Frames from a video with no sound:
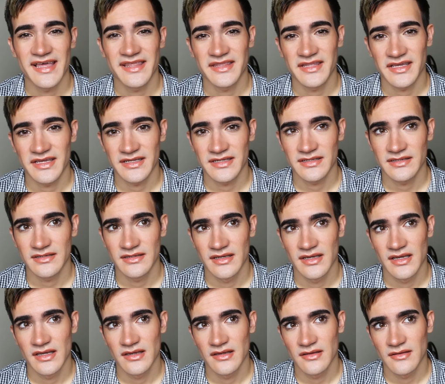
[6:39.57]
And then
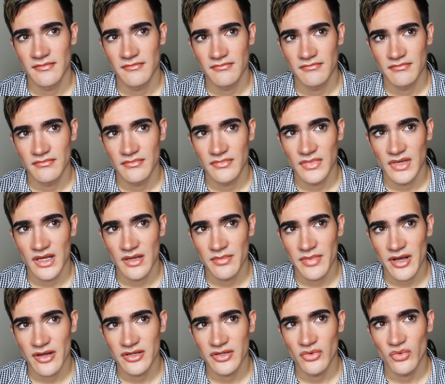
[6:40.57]

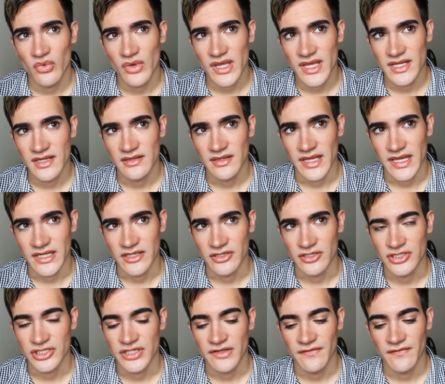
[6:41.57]
about a week
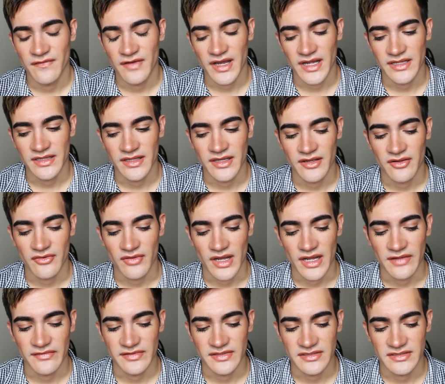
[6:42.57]
later, she finally
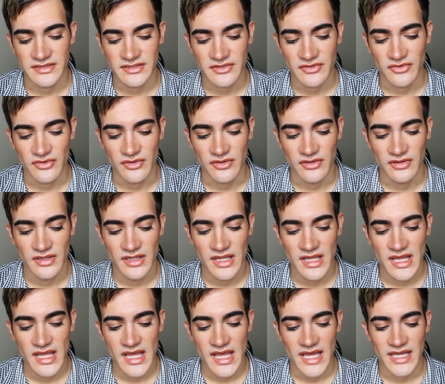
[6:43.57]
arrived in school
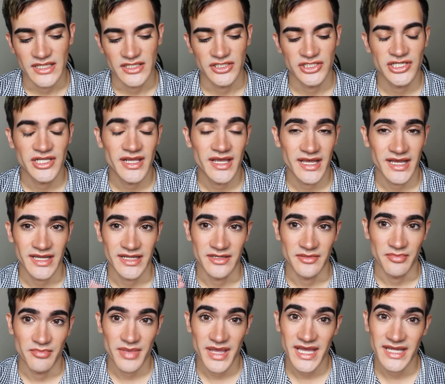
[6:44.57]
and she had
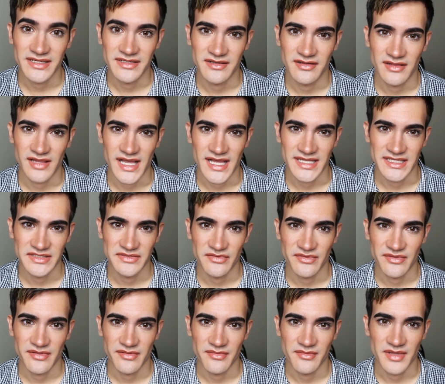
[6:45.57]
a band class
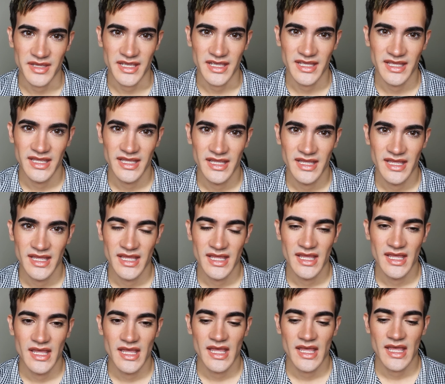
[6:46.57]
with me.
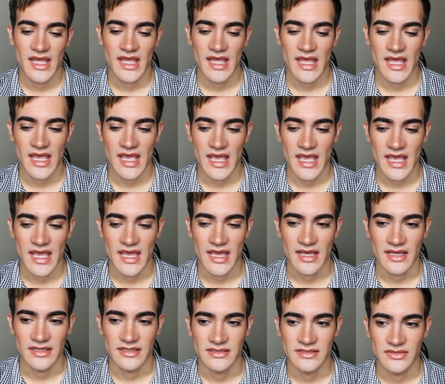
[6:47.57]

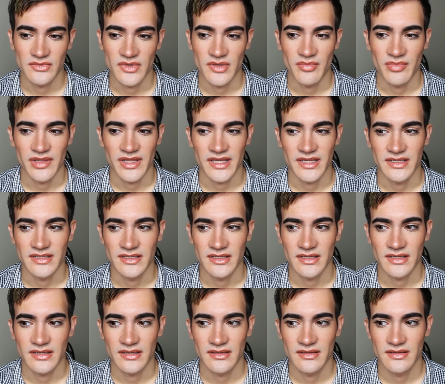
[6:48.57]
And we played,
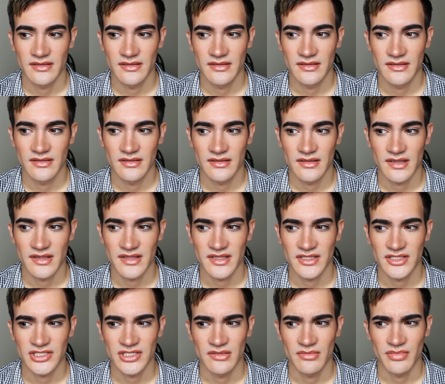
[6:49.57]
I
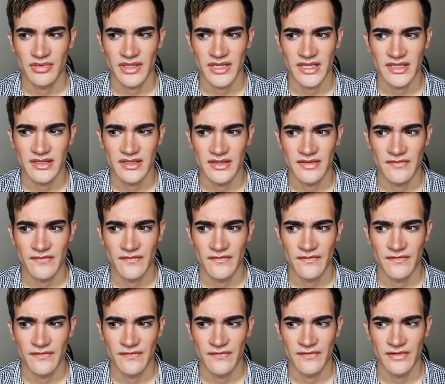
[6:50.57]
think she played the
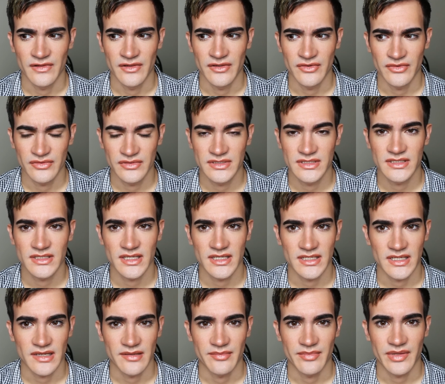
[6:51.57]
flute
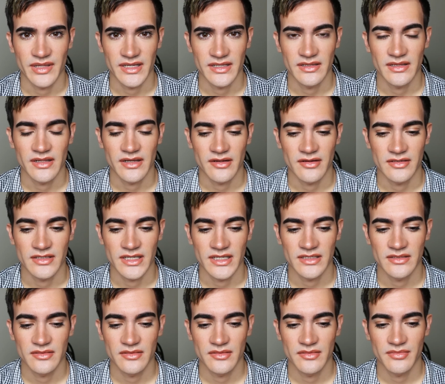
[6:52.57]
and I played
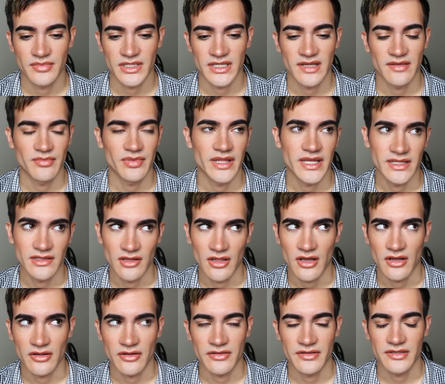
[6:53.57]
clarinet, but I played
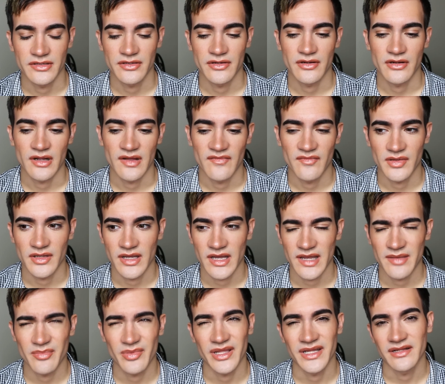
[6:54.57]
longer than her.
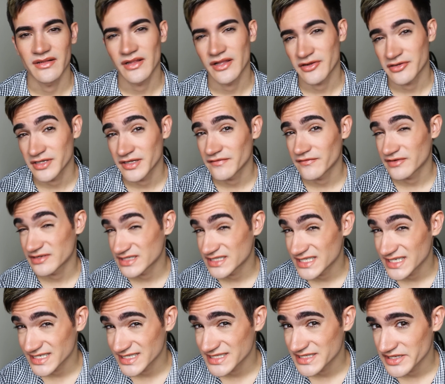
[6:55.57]
I played clarinet for
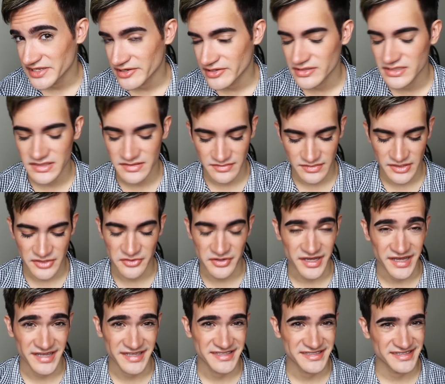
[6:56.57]
6 years, you
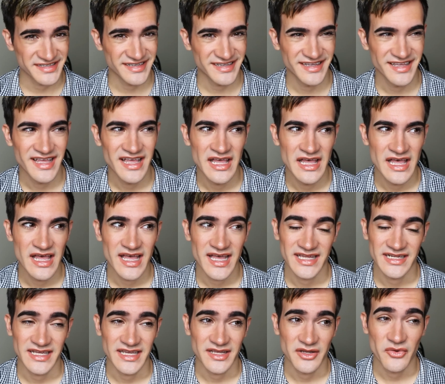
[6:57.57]
guys,
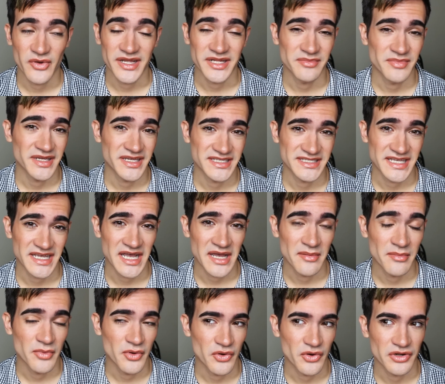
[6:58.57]
and I quit because I
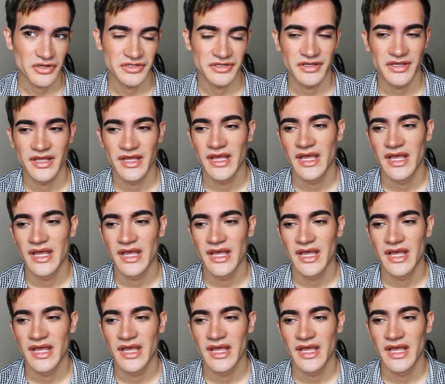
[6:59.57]
got bored.